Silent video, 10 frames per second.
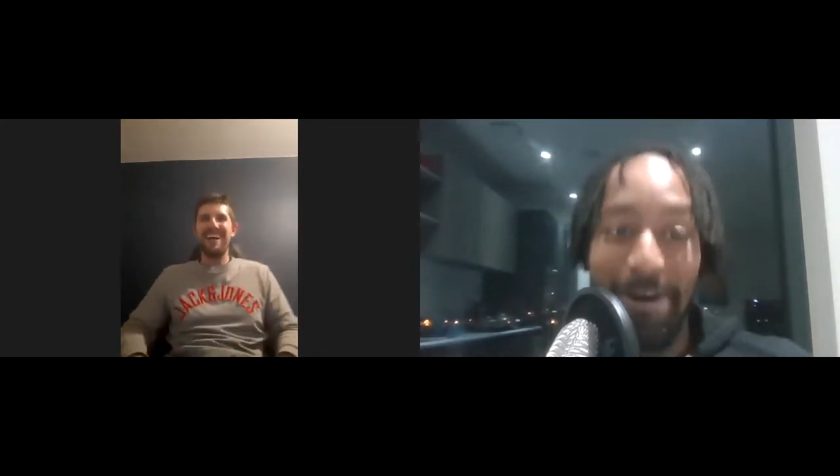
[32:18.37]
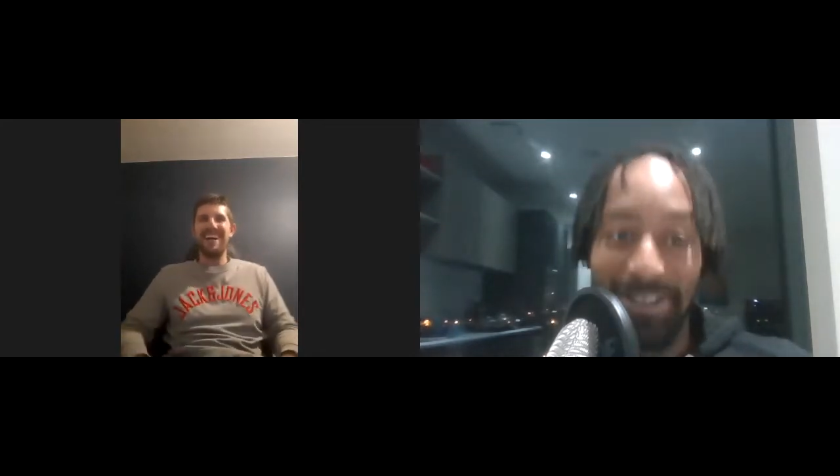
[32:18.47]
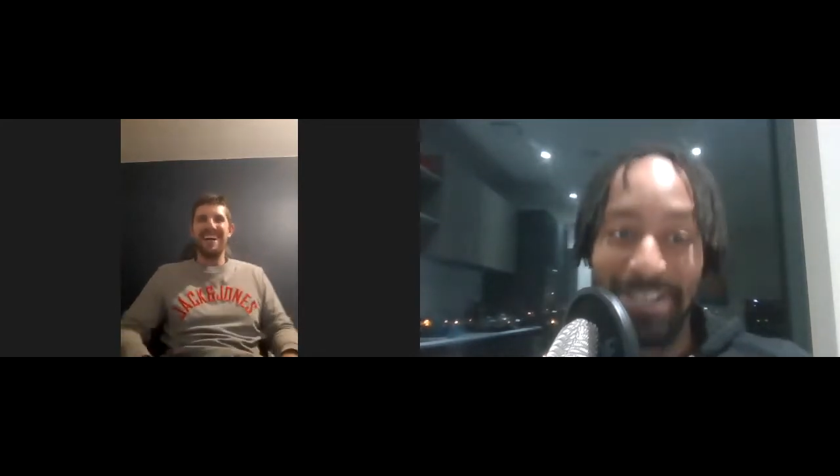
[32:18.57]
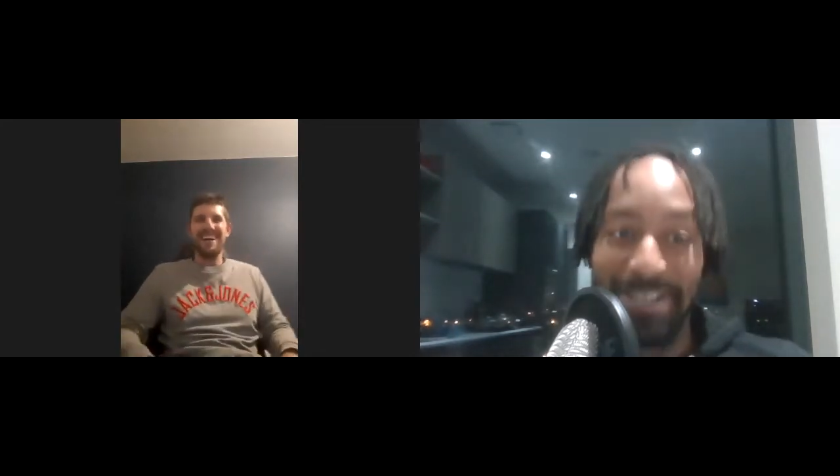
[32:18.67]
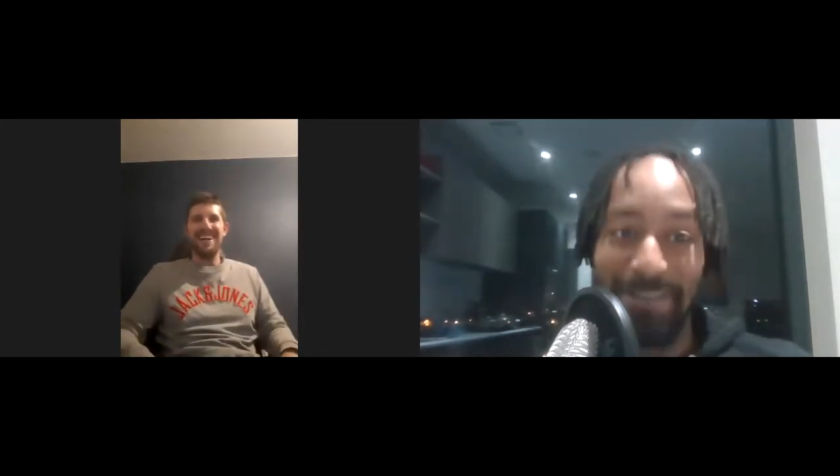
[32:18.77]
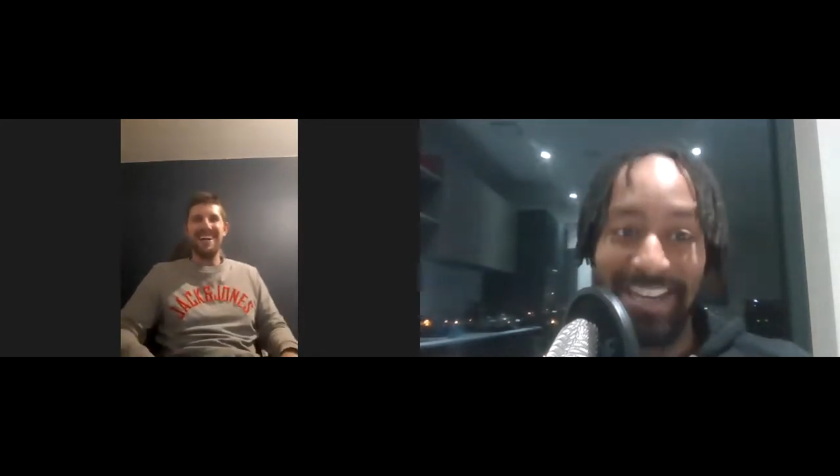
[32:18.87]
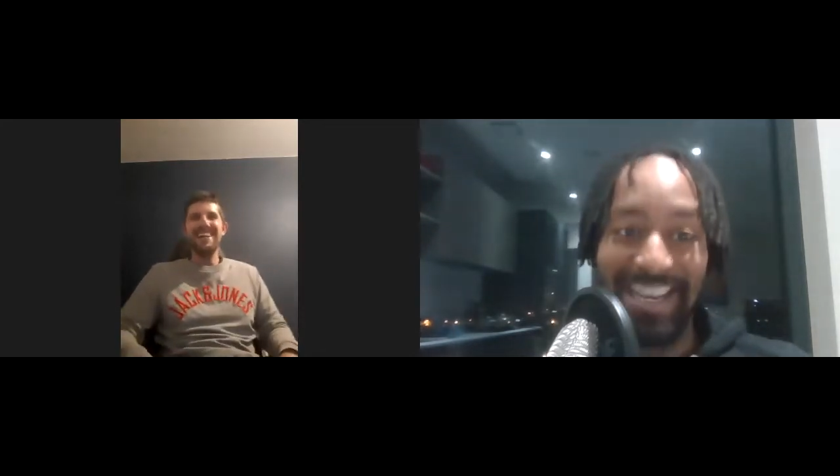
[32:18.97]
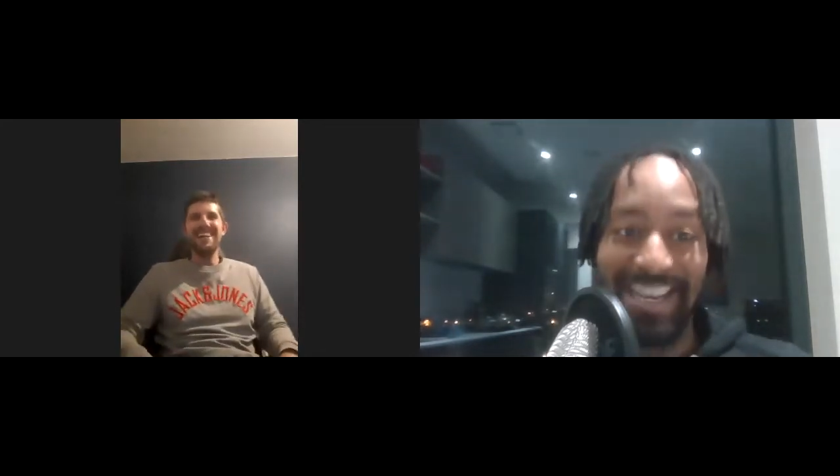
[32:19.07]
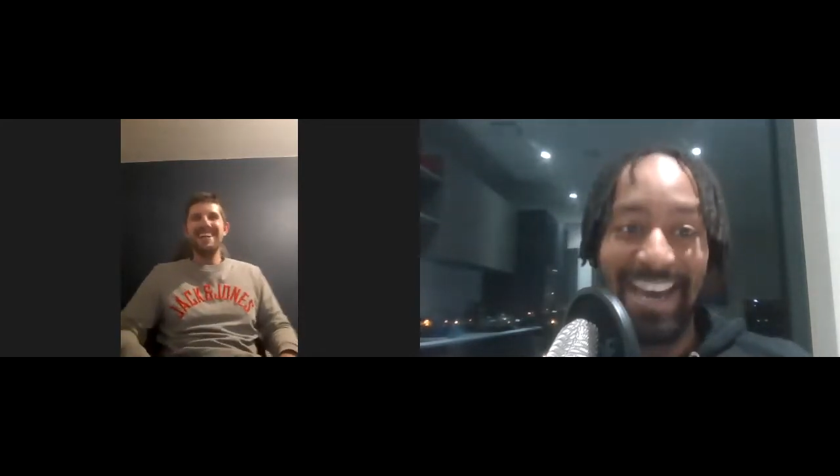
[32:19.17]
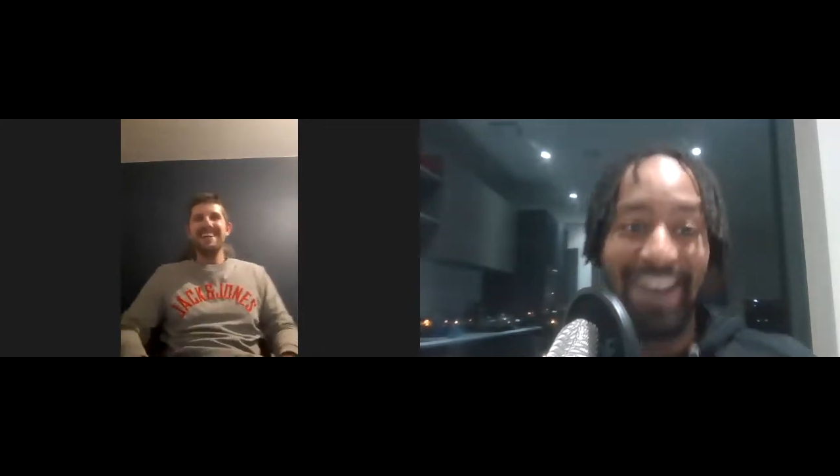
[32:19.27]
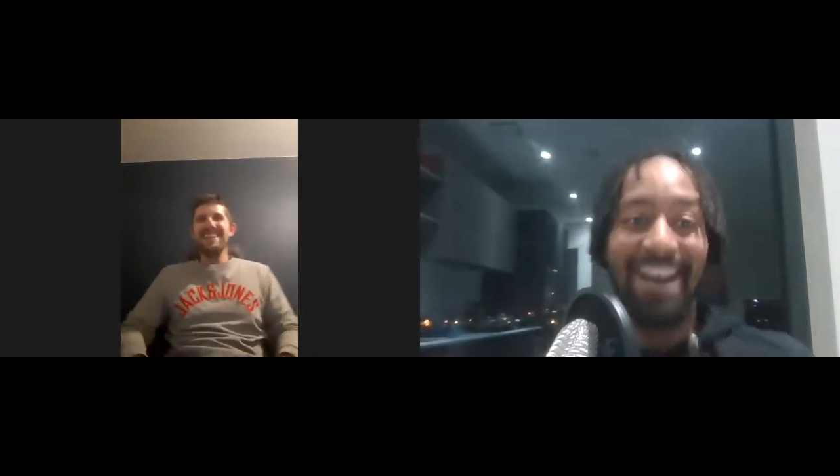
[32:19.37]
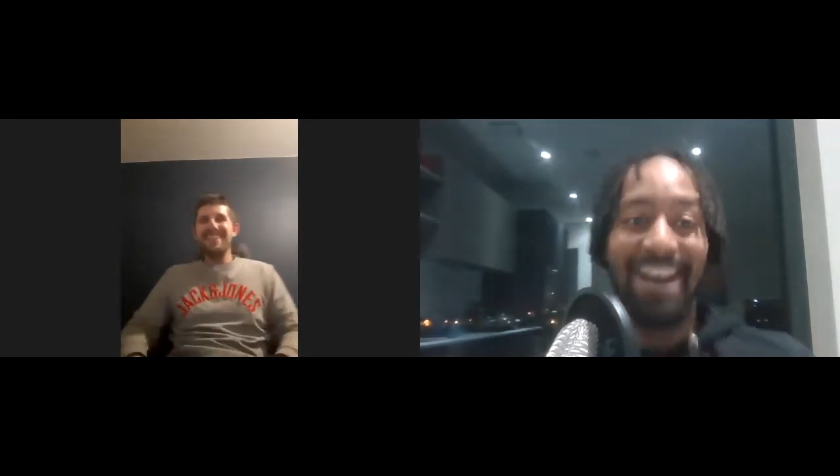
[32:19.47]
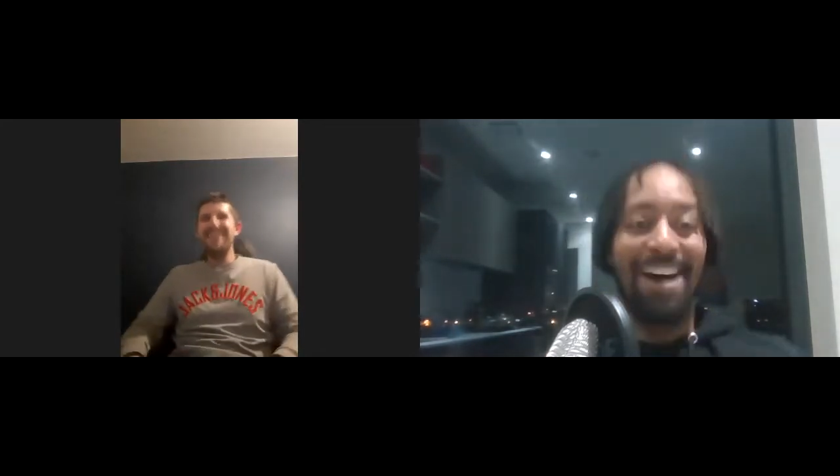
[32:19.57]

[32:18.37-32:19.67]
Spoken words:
possibly, yeah.